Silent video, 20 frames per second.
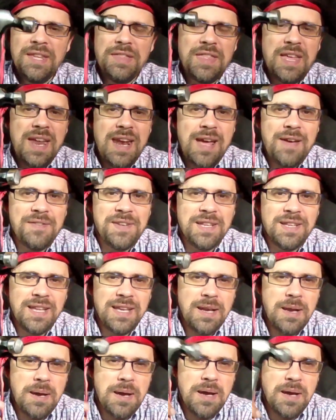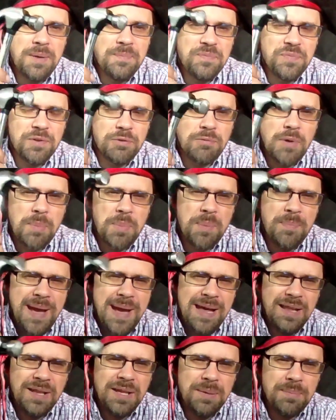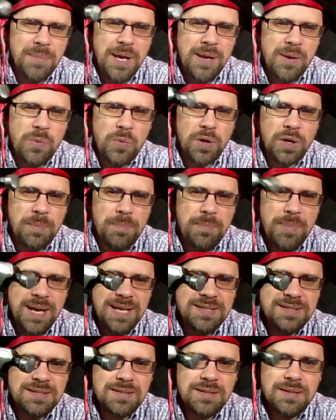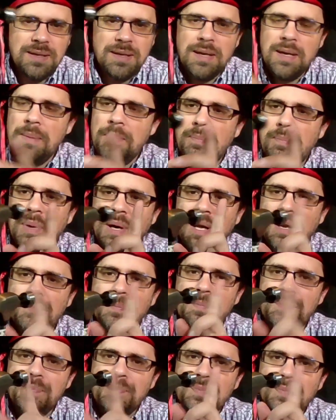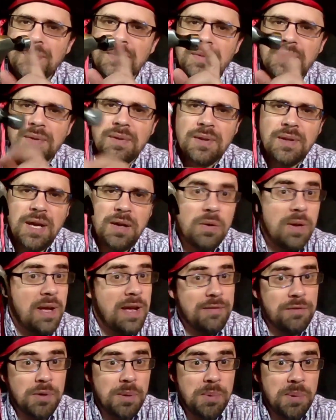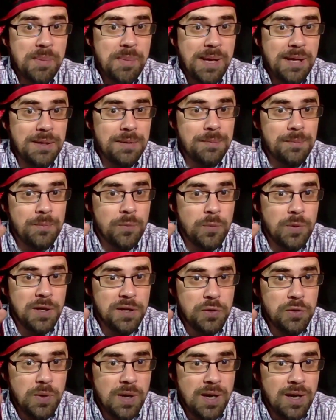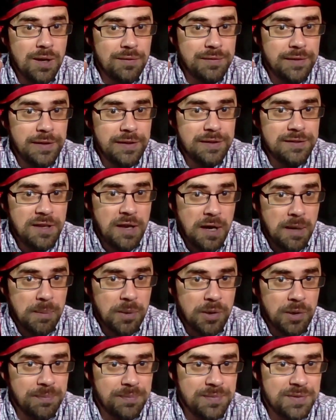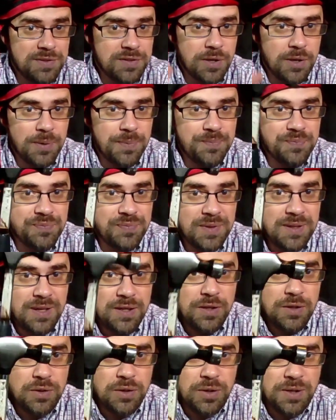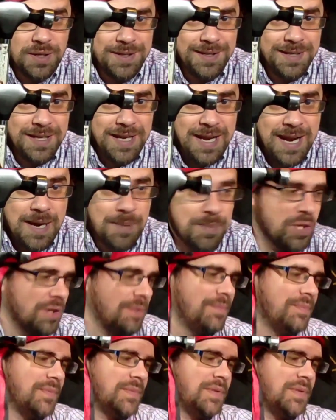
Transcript: that having like a rubber mallet might work best, but I don't have a rubber mallet. What I do have is a hammer. So you're going to need a hammer.